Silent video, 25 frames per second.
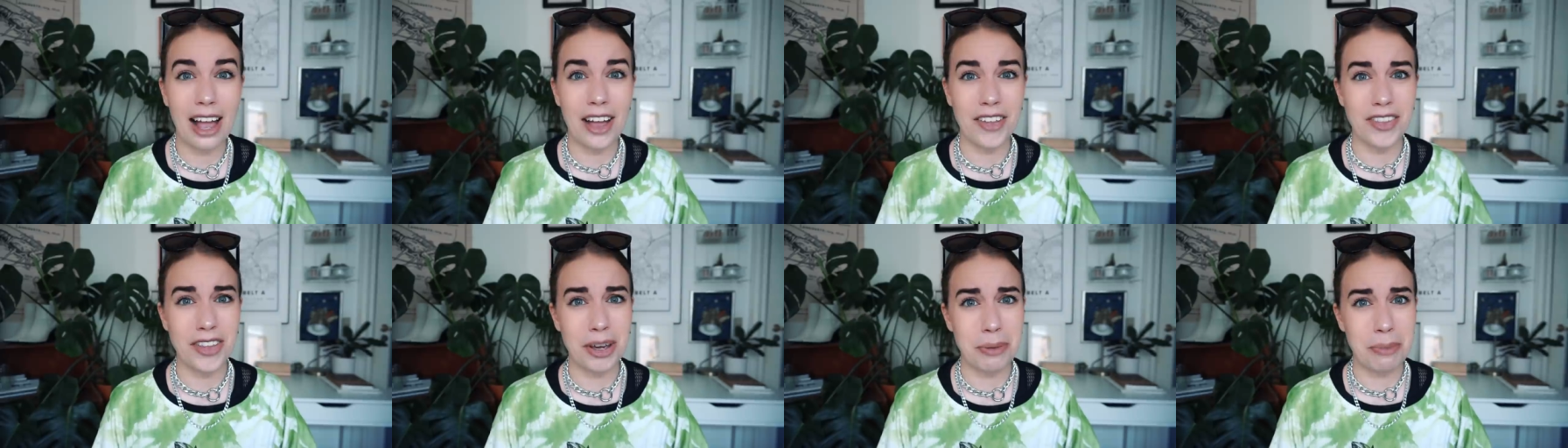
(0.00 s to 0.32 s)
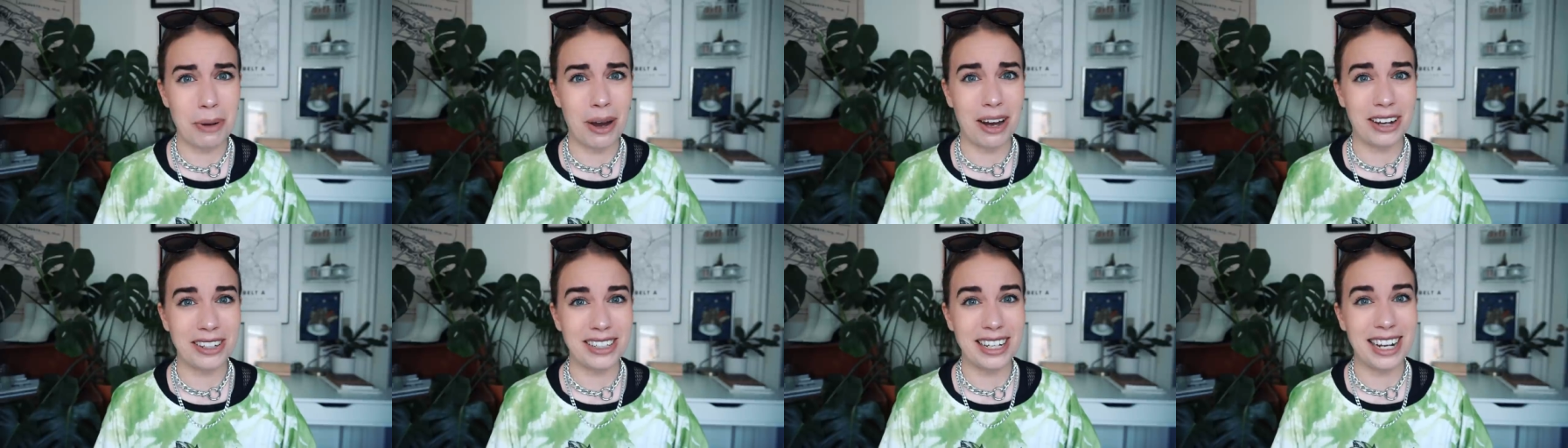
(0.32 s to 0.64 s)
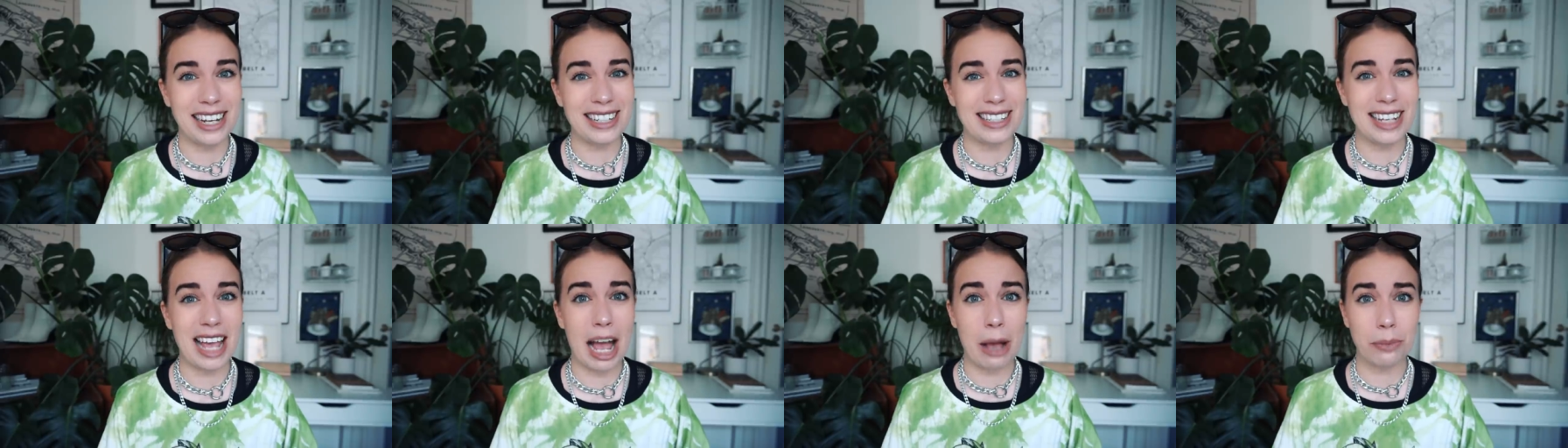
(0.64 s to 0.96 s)
and their
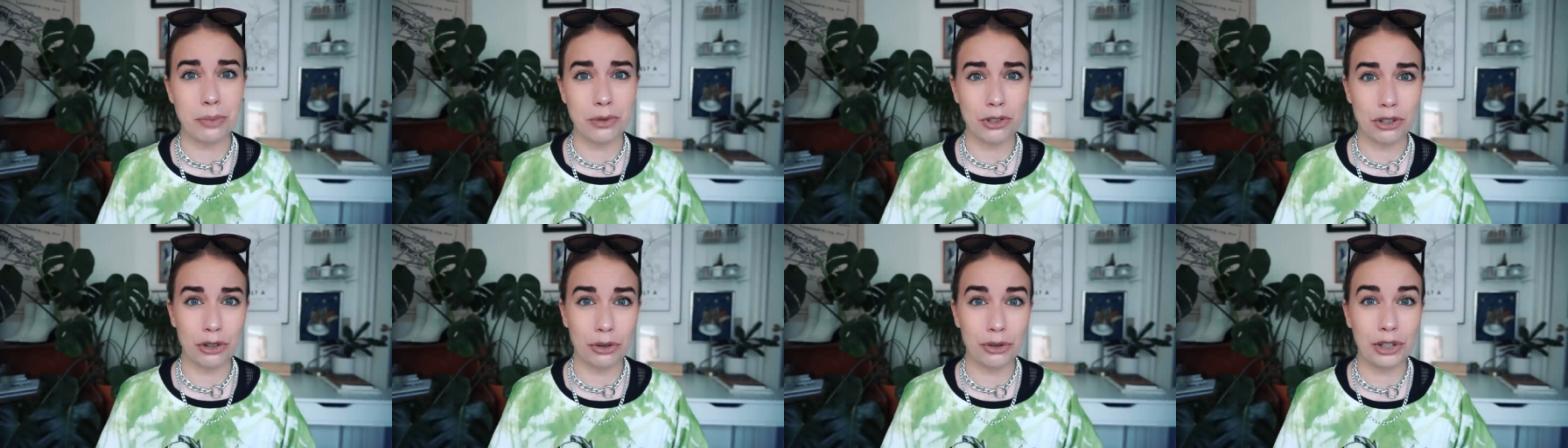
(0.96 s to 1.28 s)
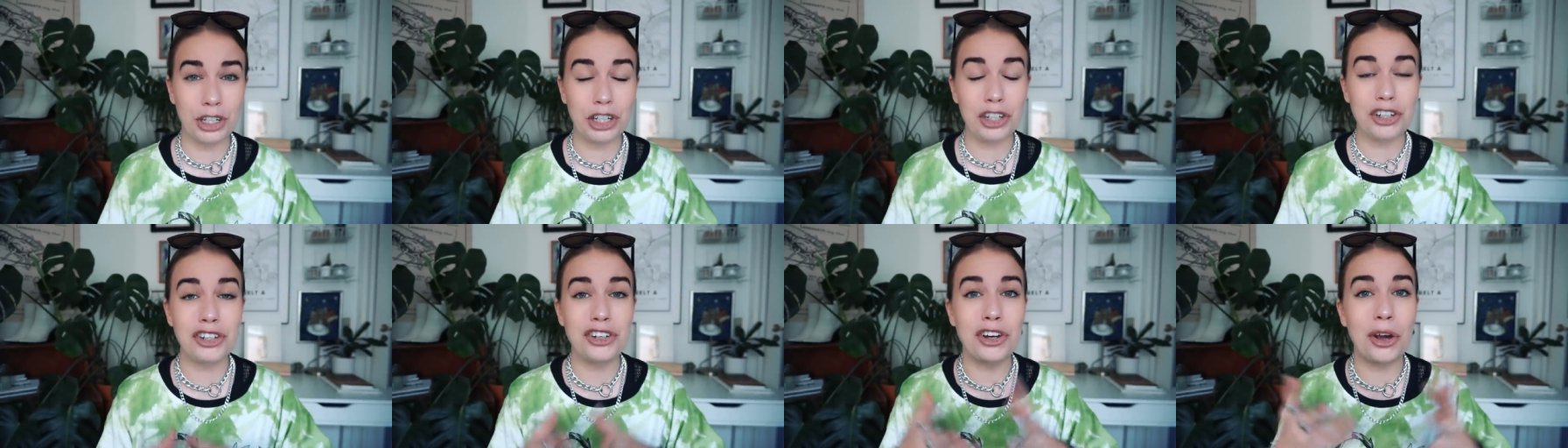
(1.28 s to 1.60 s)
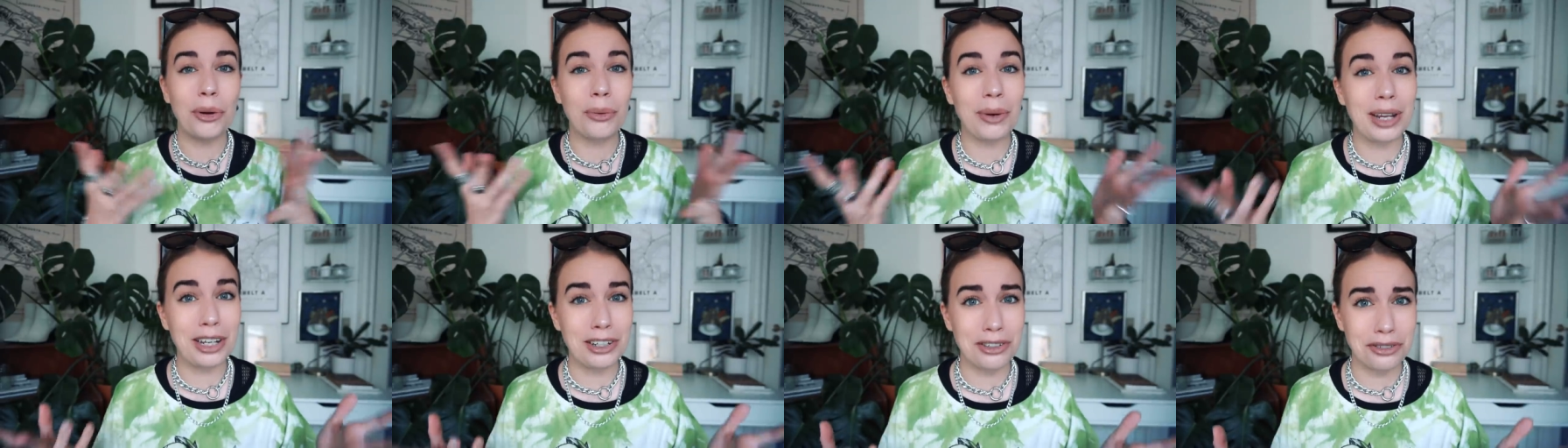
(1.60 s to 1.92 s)
partner has absolutely
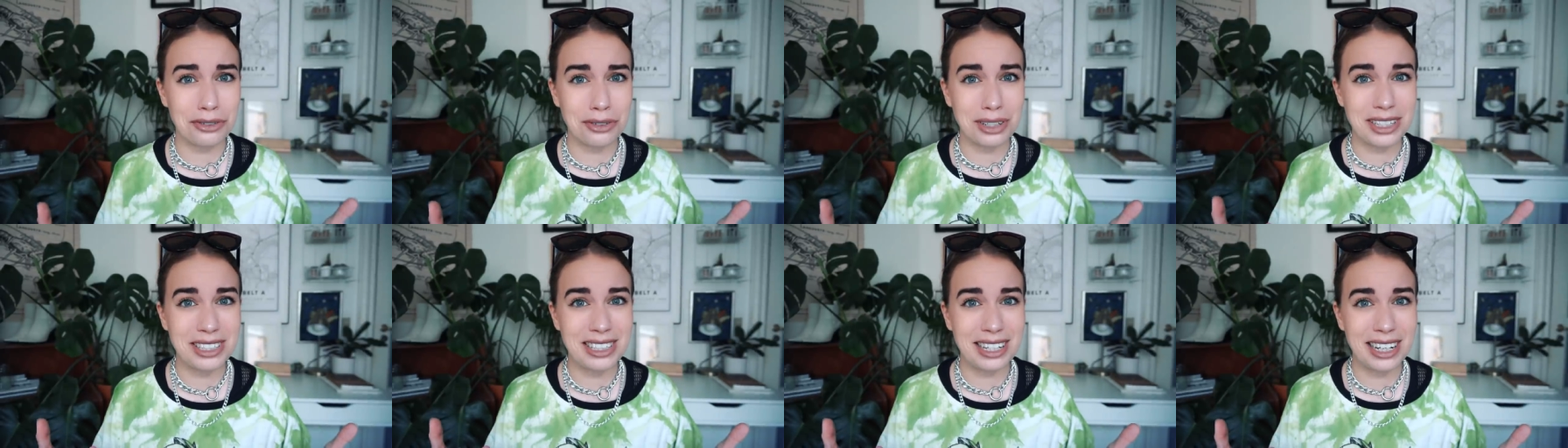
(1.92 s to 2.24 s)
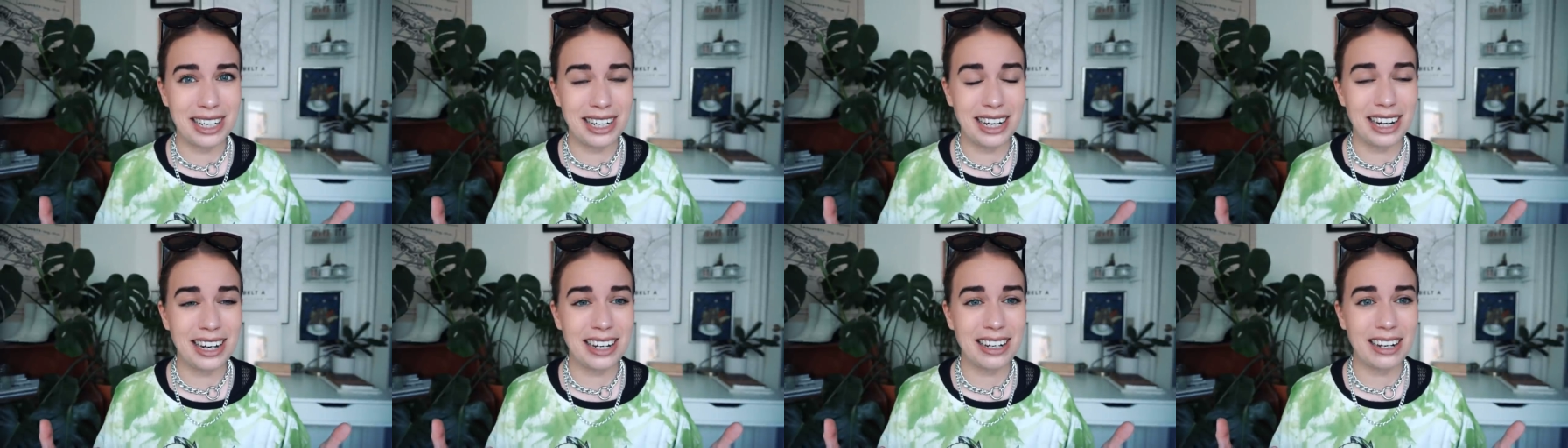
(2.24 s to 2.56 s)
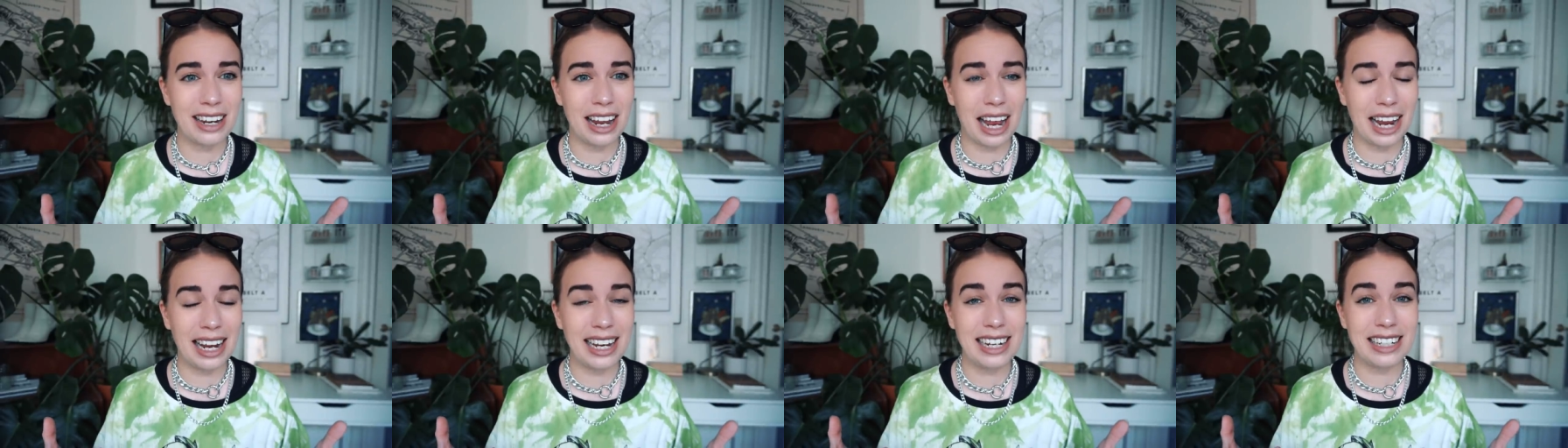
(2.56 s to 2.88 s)
no interest in
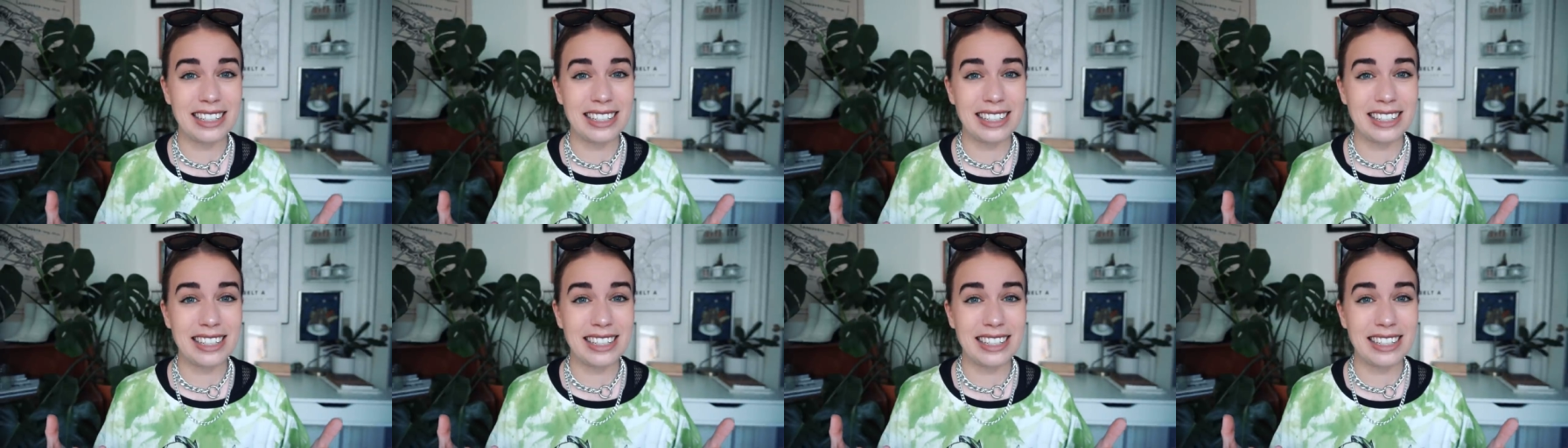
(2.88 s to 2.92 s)
it,